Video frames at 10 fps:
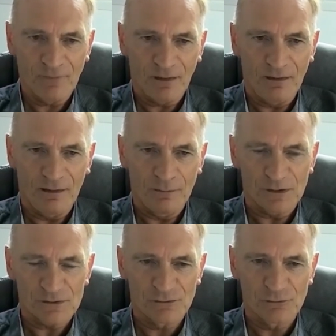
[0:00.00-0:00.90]
I
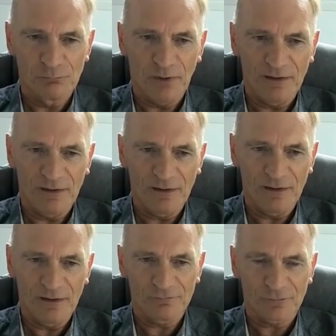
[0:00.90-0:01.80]
stood behind
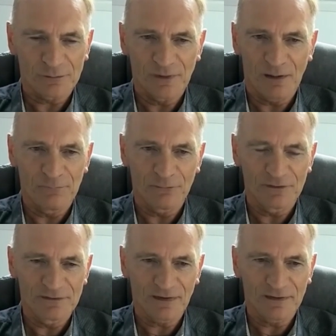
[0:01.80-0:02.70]
Willie for about a
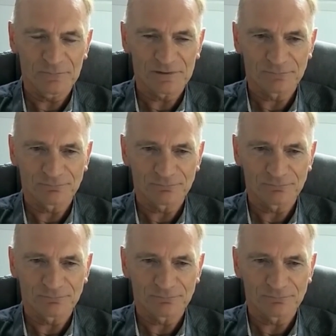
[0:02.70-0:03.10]
million times.